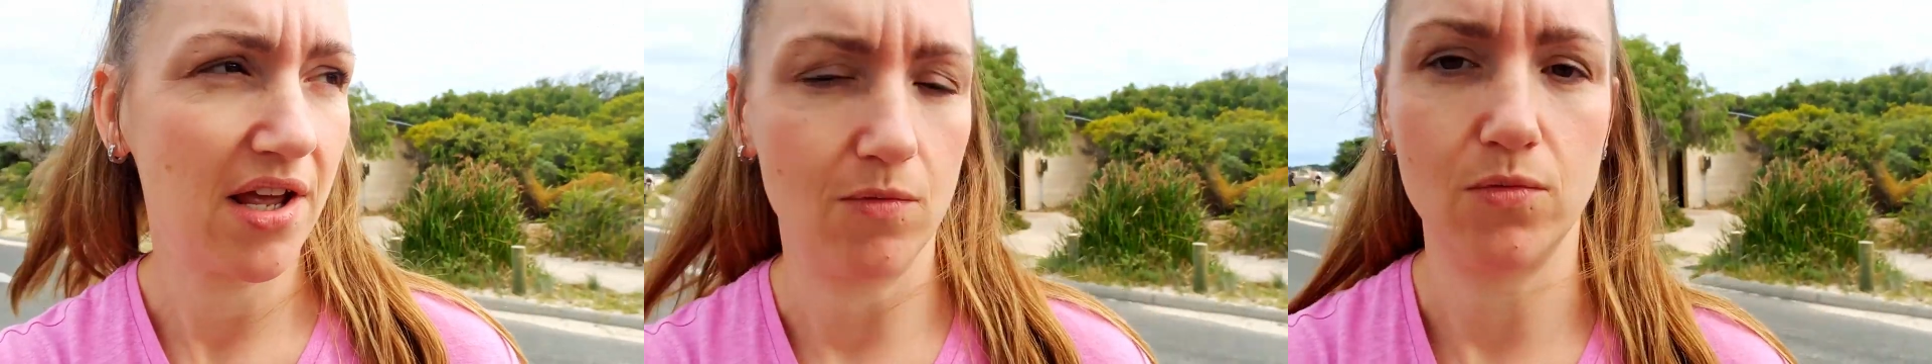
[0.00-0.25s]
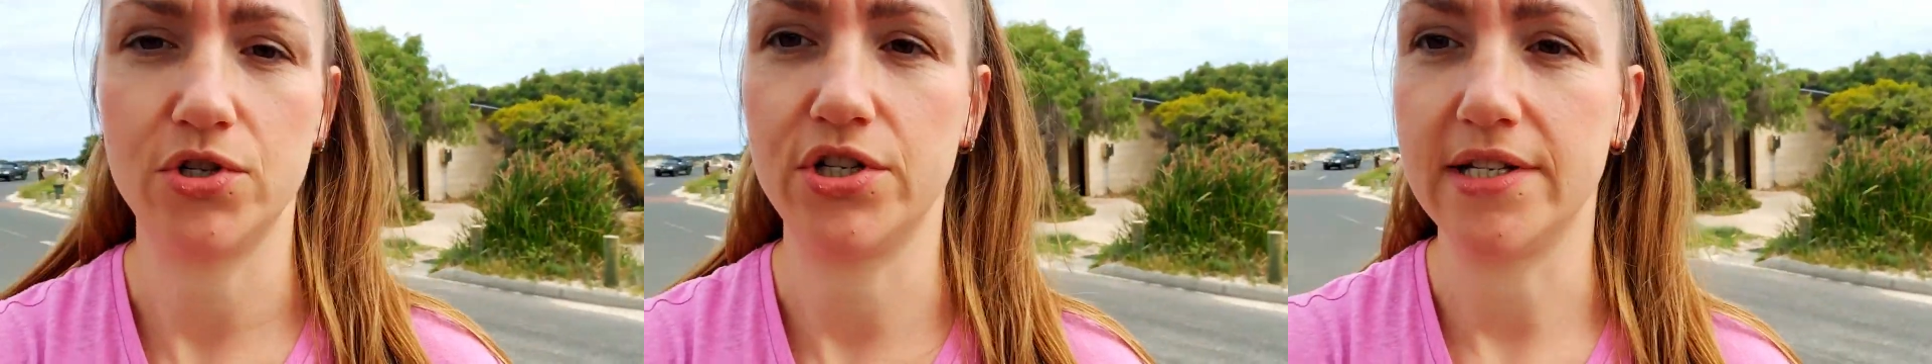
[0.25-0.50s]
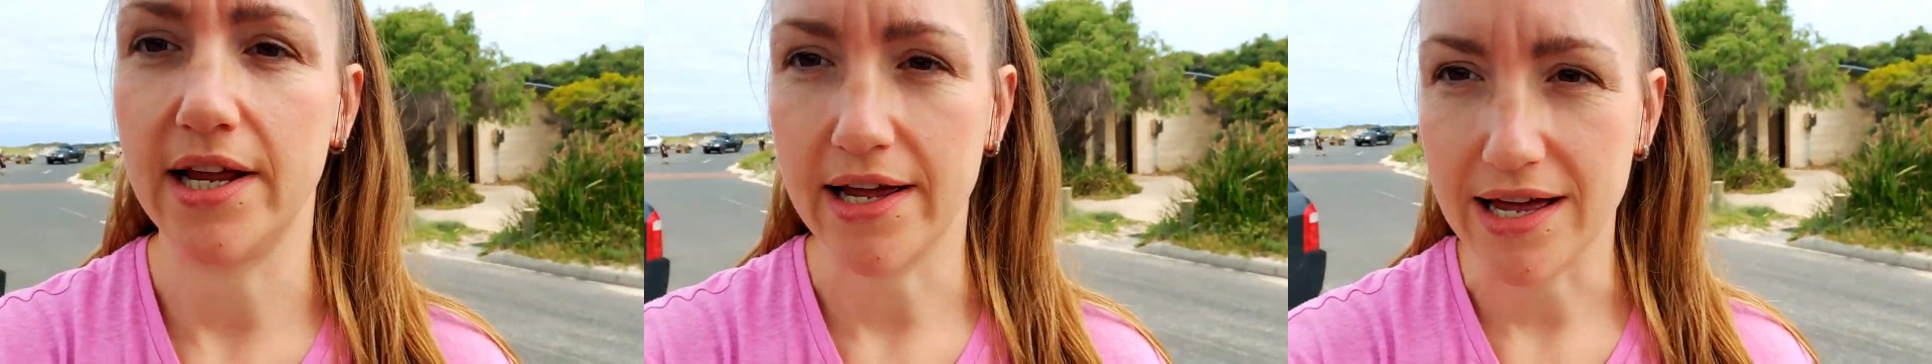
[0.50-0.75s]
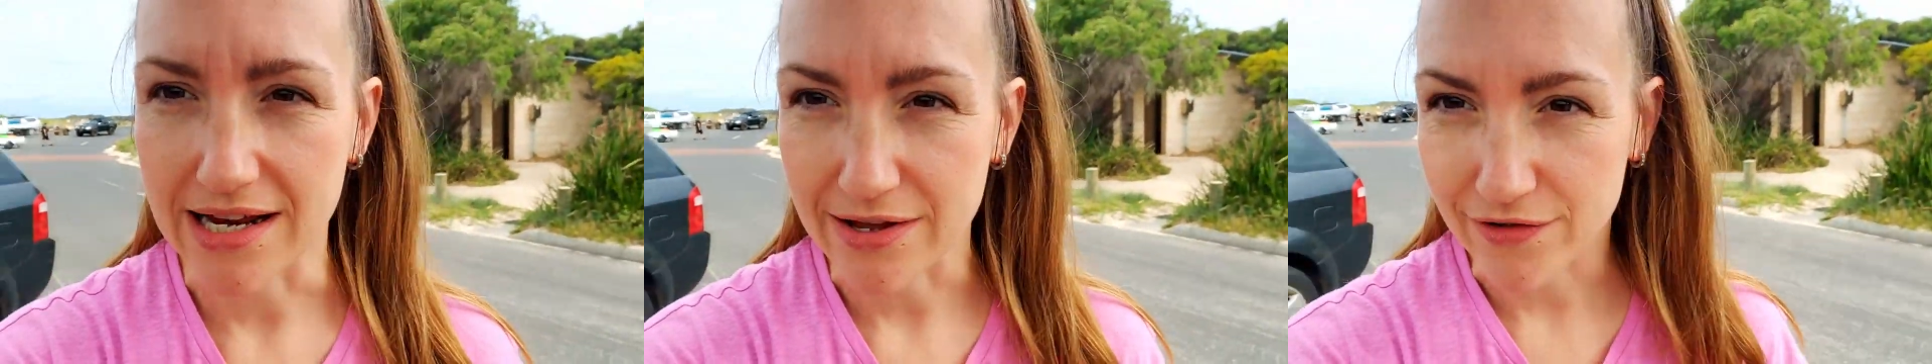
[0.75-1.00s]
And we'll just hang
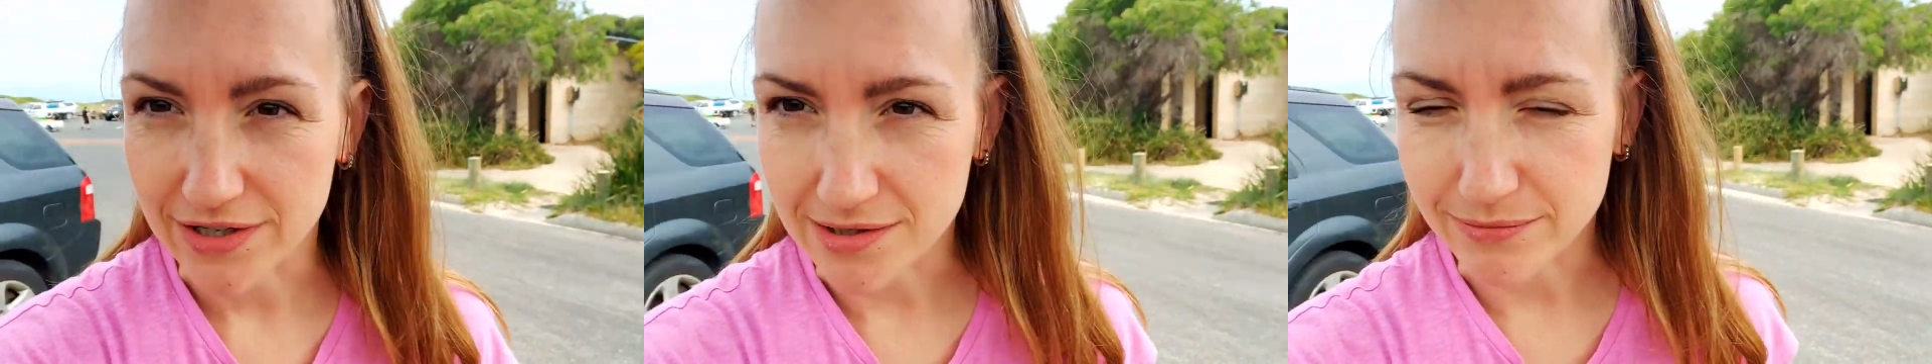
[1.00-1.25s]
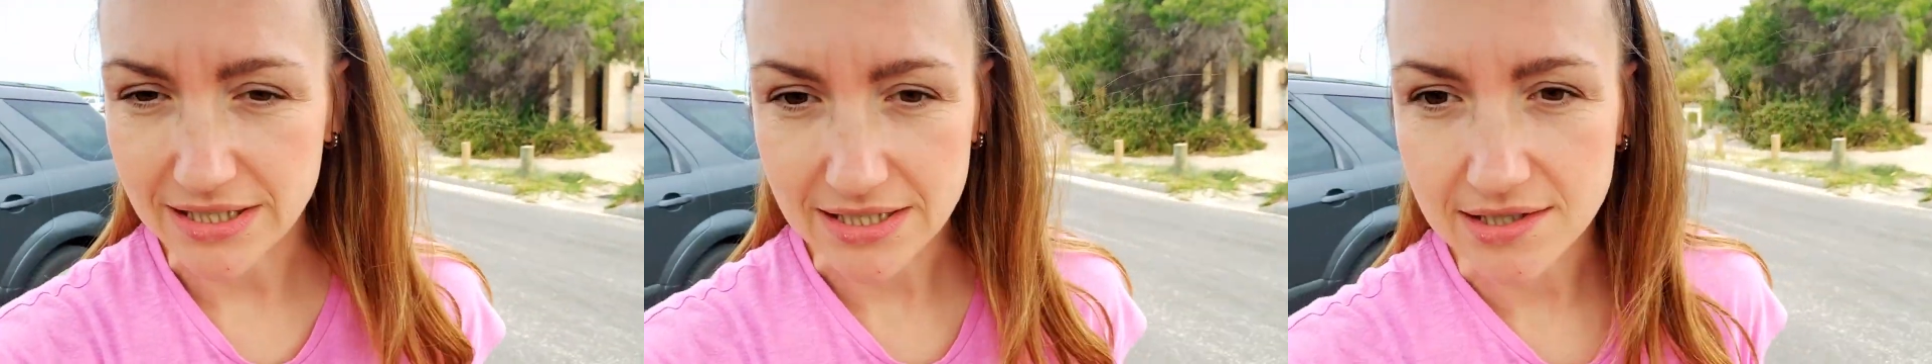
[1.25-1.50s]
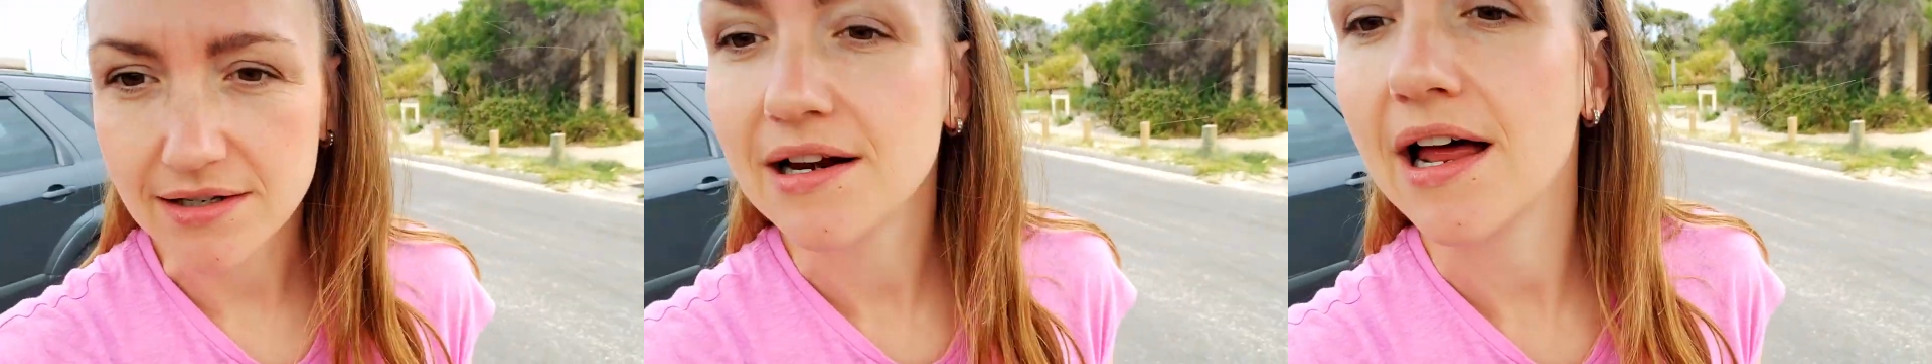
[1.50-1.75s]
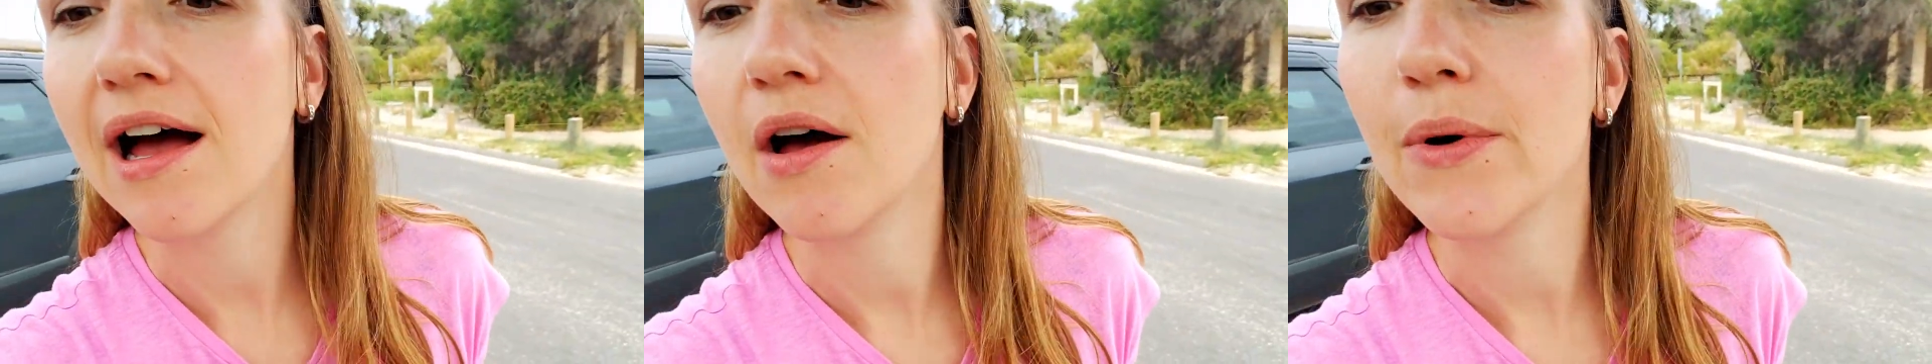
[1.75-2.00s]
out here for a little bit until
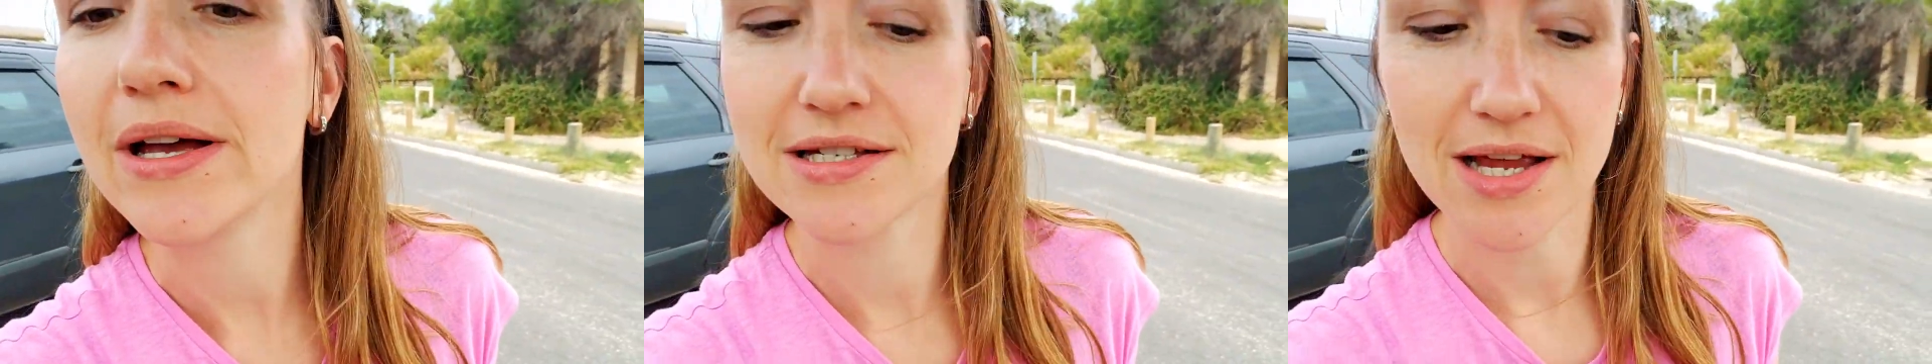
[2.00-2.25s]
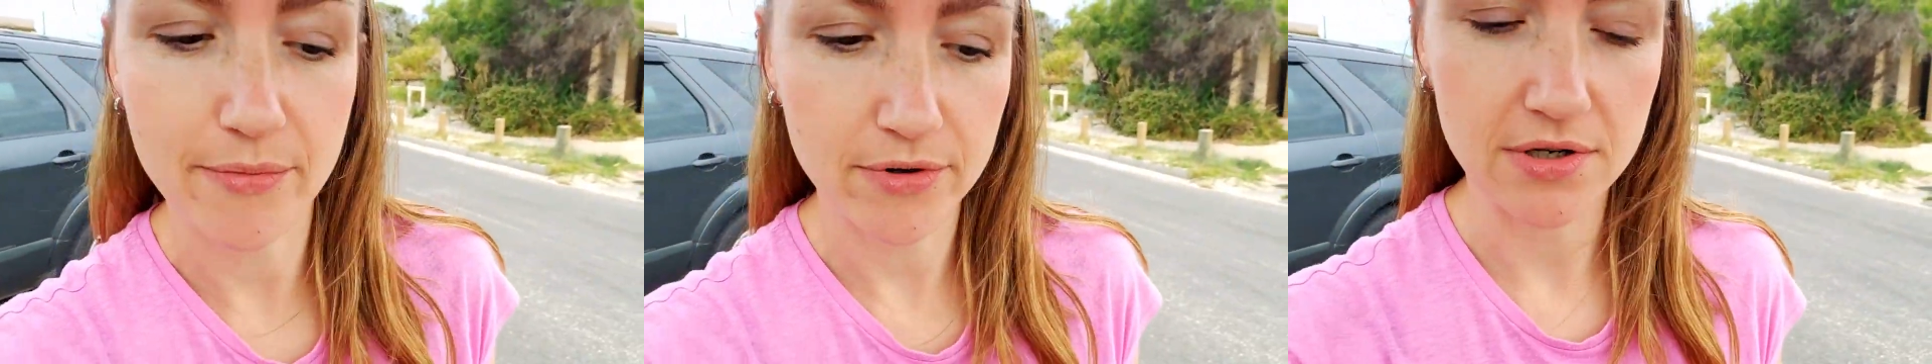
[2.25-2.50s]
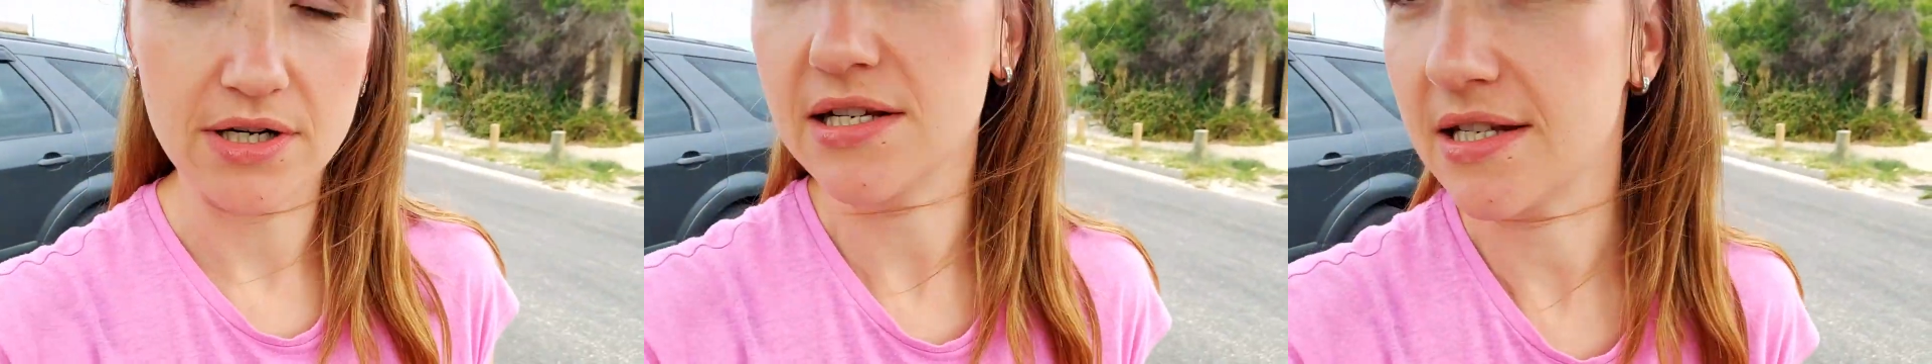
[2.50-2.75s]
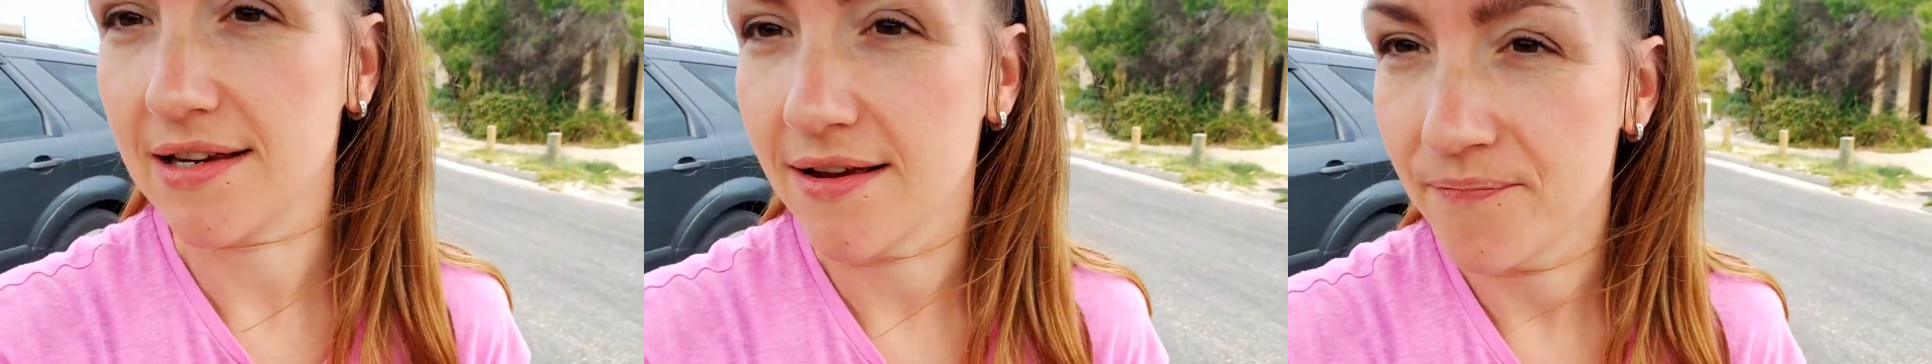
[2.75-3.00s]
Clara wakes up. And
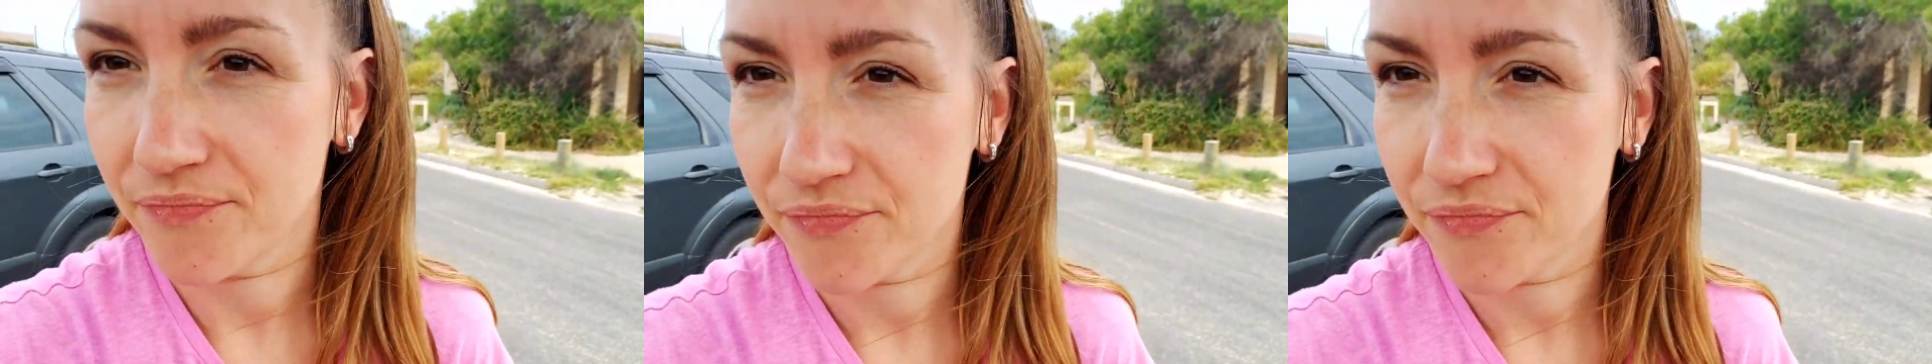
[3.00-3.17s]
Izzy.